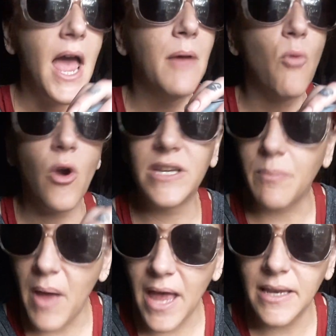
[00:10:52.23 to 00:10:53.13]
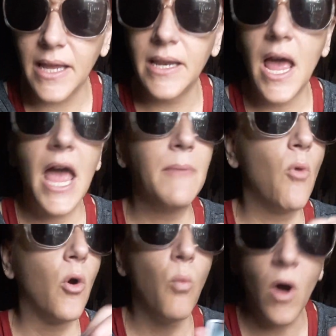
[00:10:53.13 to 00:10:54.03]
and more independent and
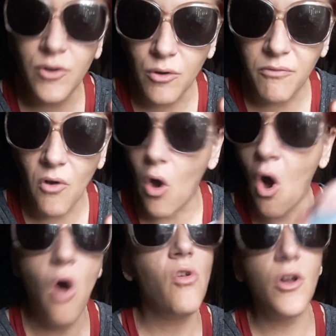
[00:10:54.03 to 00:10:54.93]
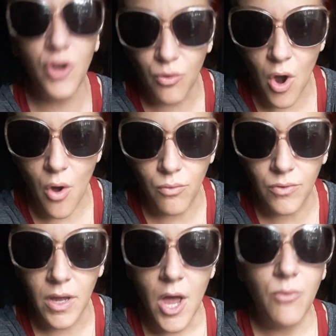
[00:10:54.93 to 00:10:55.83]
more wonderful all on your
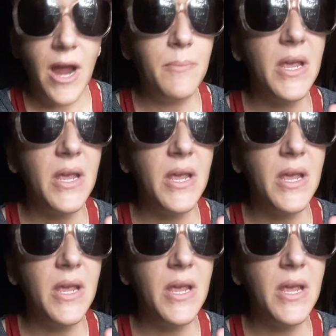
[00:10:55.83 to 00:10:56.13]
own, right?